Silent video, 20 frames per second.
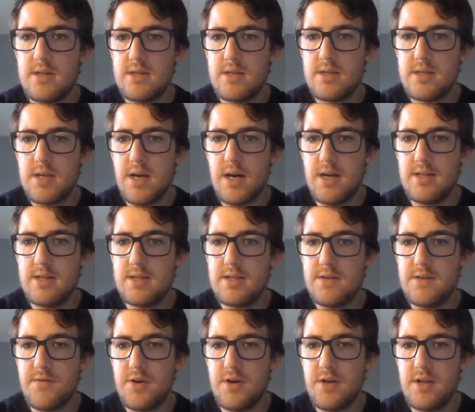tons
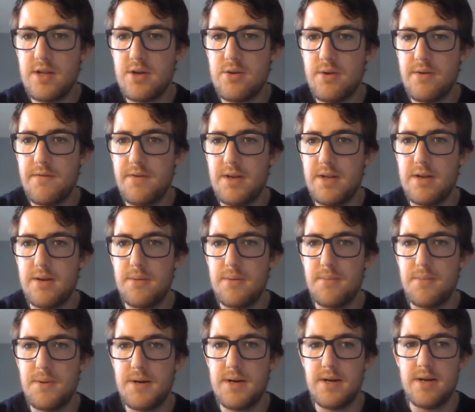of oil equivalent
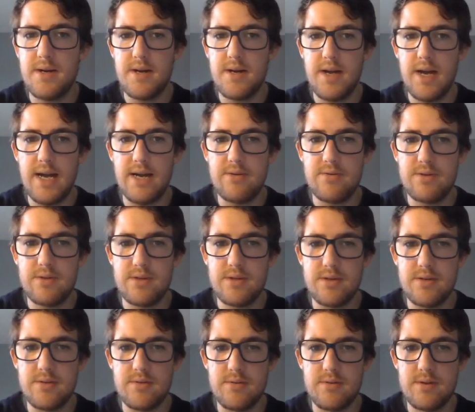per
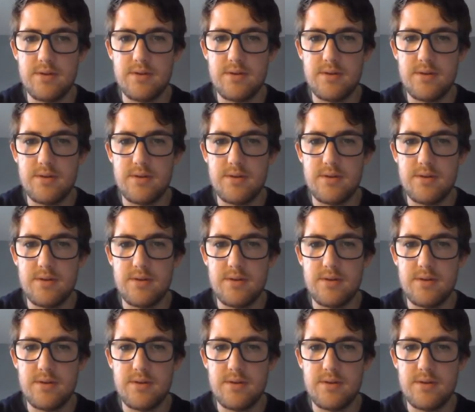household.